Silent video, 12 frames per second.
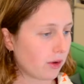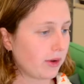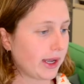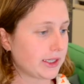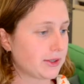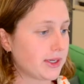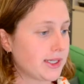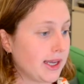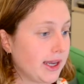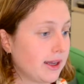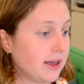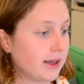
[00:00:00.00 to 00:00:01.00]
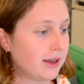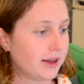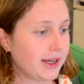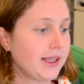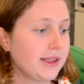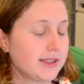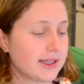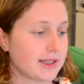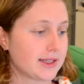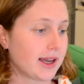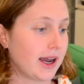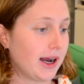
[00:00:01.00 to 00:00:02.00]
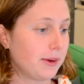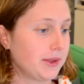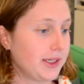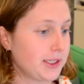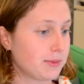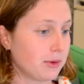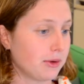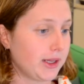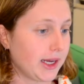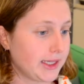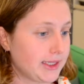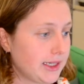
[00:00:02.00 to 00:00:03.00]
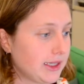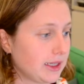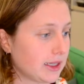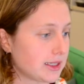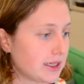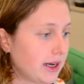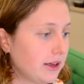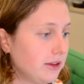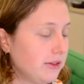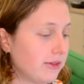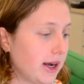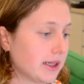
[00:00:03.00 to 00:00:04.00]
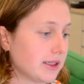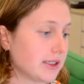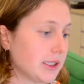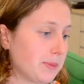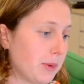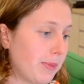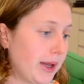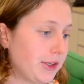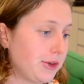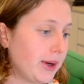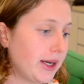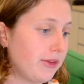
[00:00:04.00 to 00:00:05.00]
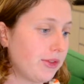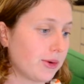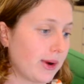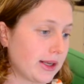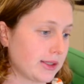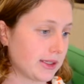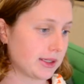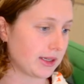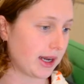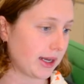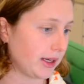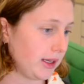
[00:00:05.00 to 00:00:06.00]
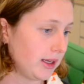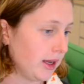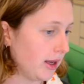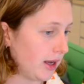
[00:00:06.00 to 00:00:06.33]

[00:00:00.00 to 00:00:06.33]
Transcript: Okay, so I say, in this essay, I will explore the idea that the cycle of violence is perpetuated throughout society